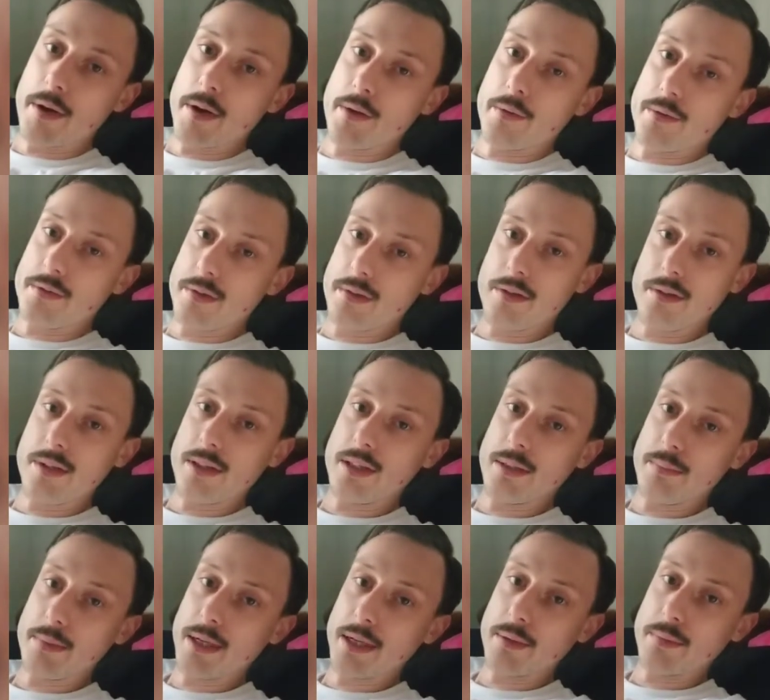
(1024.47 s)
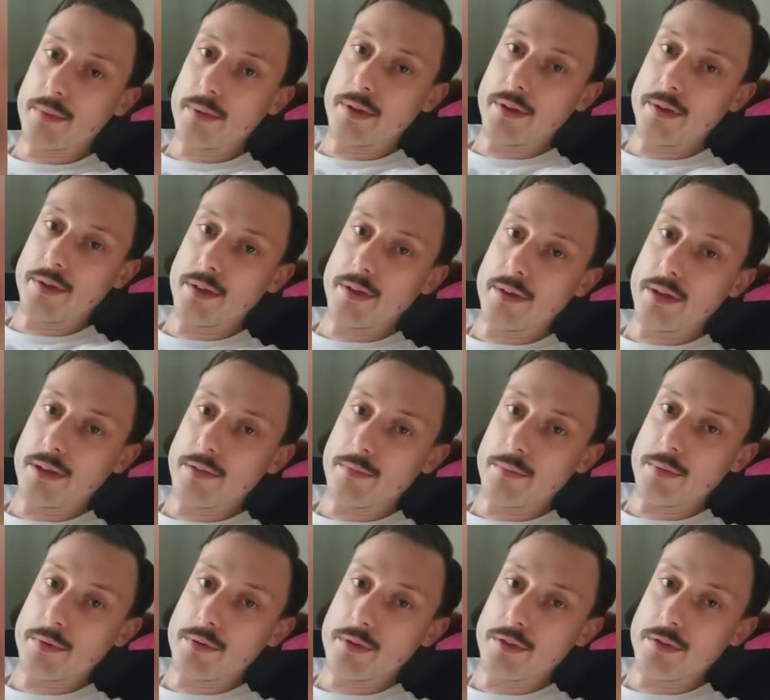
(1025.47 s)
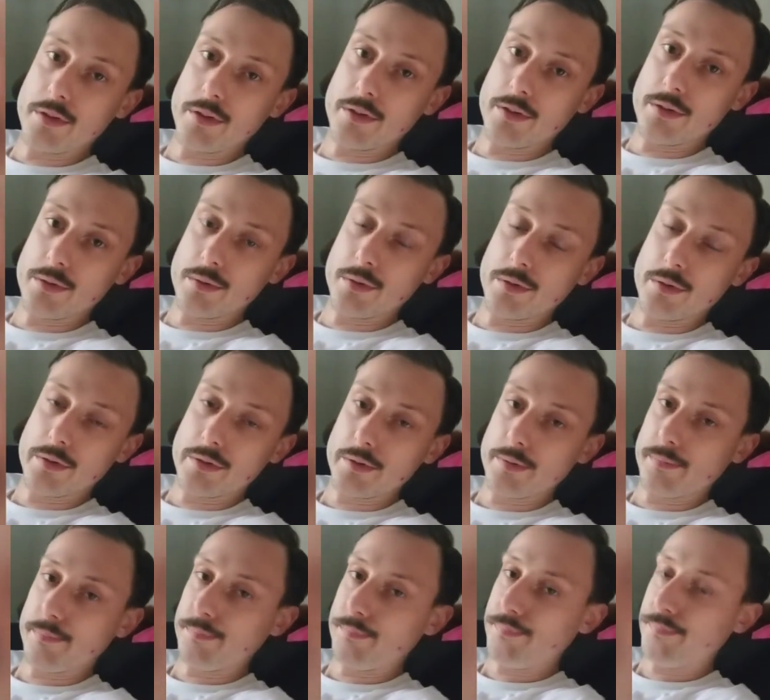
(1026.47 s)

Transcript: my own city in the back when I don't have Worcestershire sauce.